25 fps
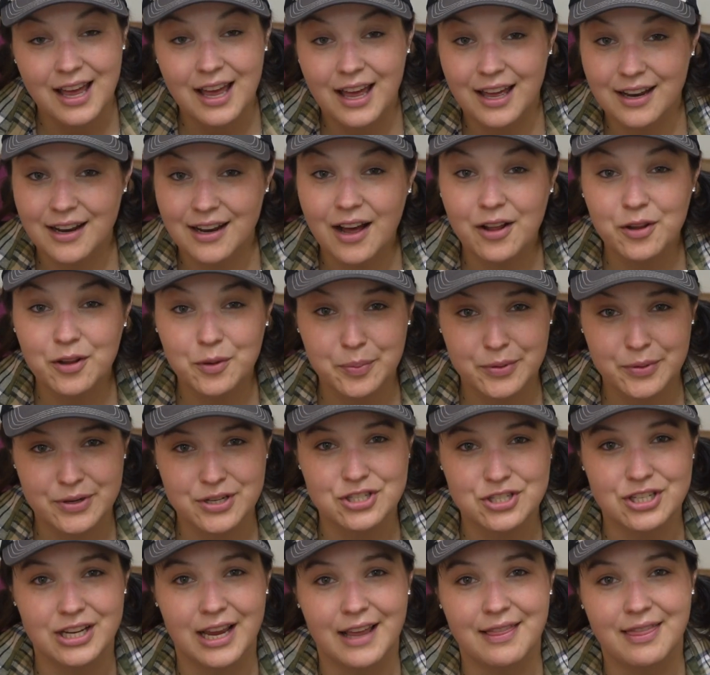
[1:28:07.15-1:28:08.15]
and I'll
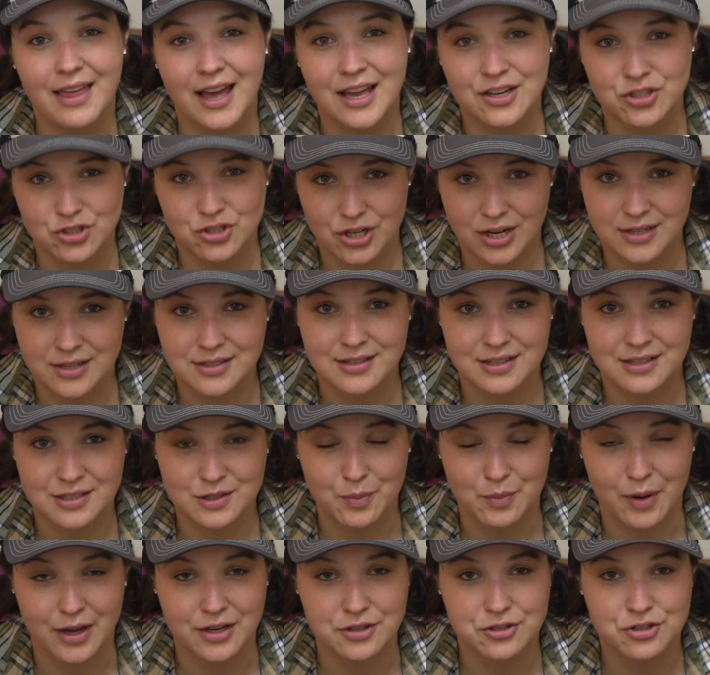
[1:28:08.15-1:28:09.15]
appreciate that just
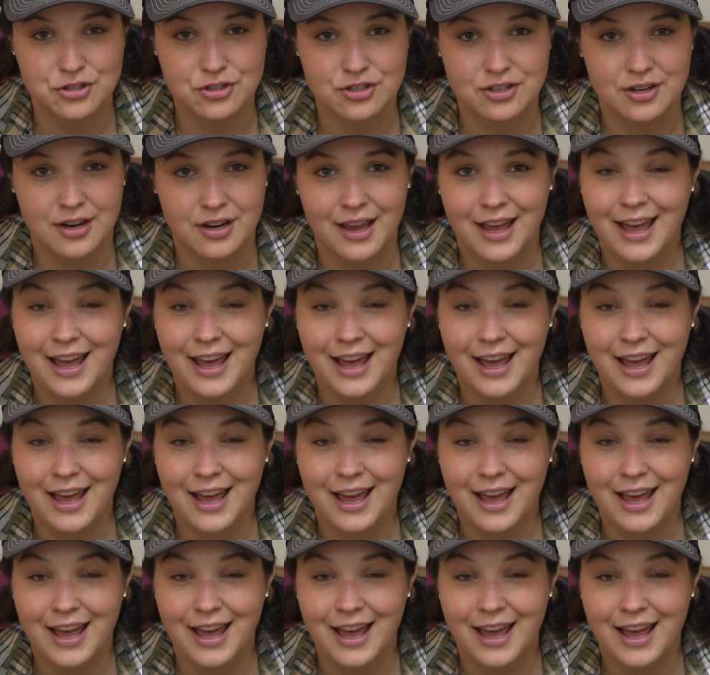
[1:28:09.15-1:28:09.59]
as much.